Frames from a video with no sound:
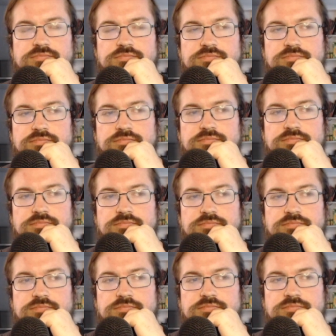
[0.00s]

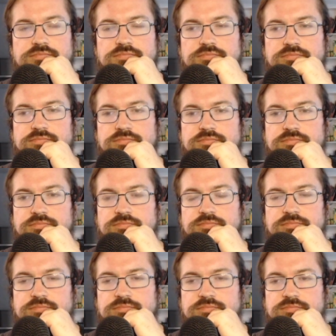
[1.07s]

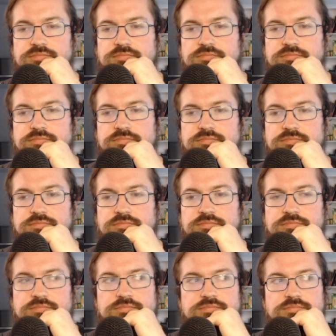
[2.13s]

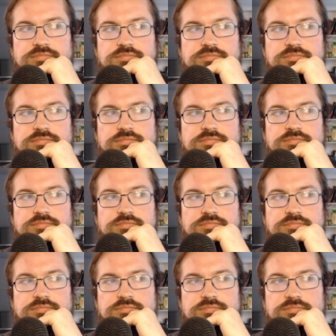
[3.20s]

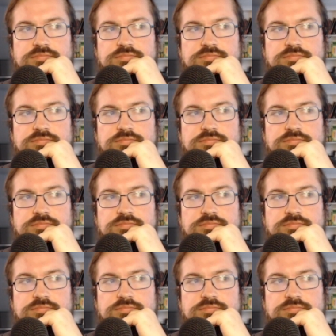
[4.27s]
(silent)